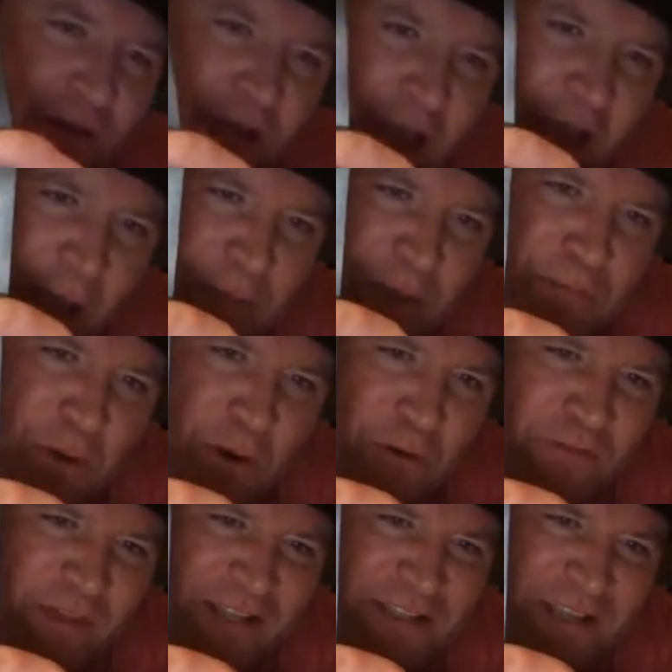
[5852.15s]
Happy
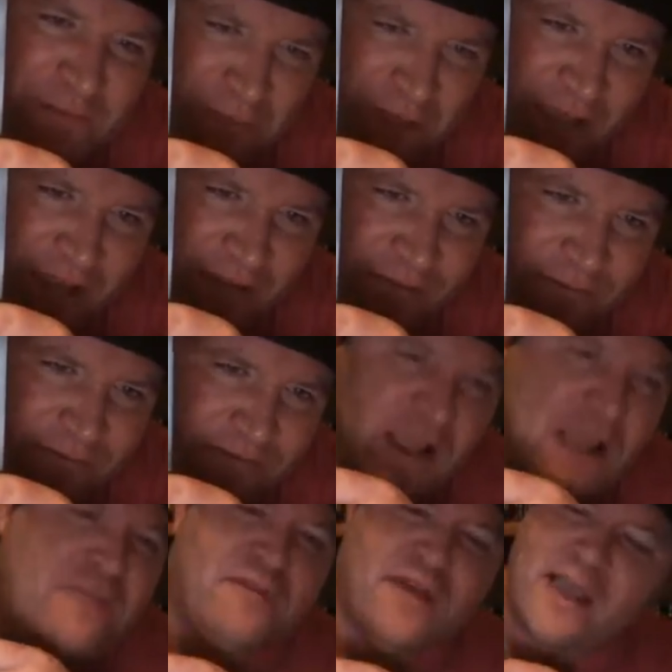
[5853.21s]
Birthday to Me,
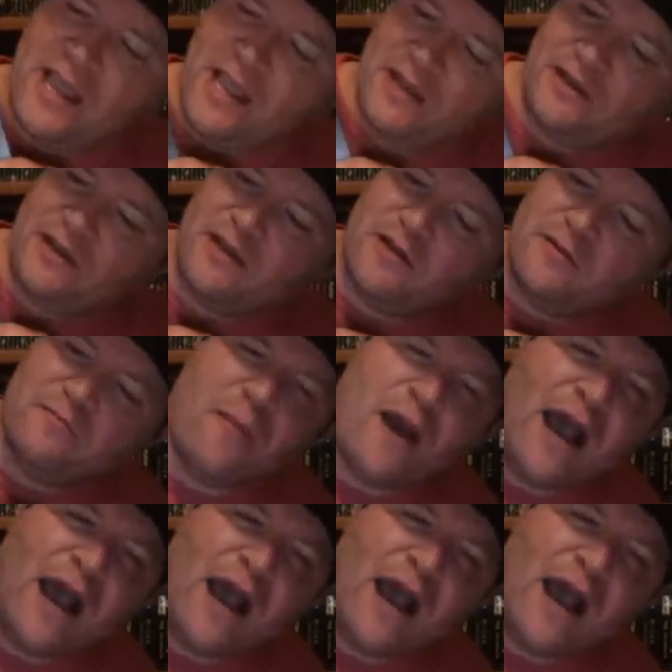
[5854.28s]
and then My